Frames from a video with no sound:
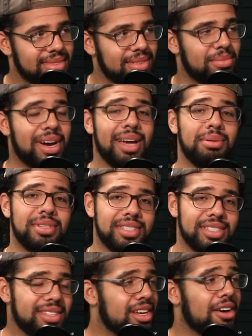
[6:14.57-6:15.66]
Miami
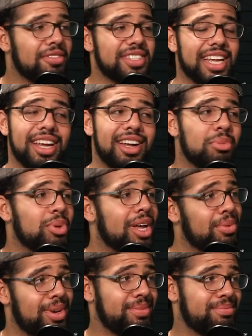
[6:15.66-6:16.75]
Dolphins ain't nothing to play
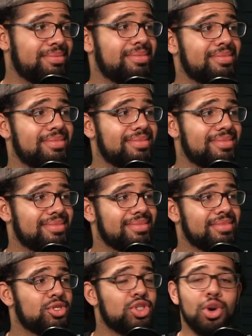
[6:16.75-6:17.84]
with. None.
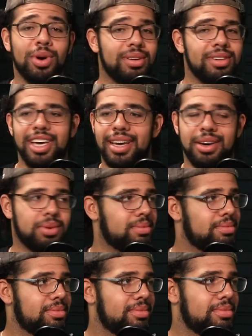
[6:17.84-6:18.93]
Tua Hill.
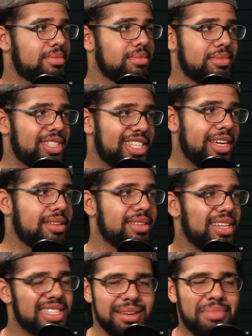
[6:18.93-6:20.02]
That's it.
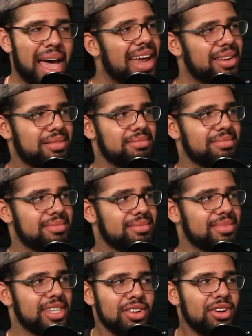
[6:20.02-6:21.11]
That's like Madden.
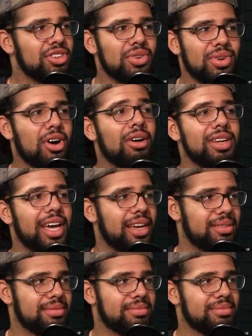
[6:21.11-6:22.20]
That's all you're doing all day.
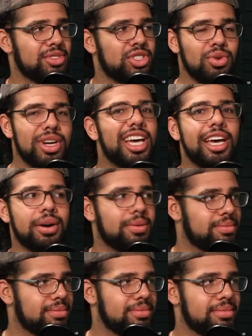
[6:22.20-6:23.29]
Tua to Hill.
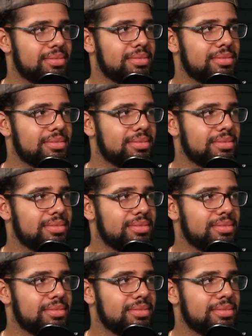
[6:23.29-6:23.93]
But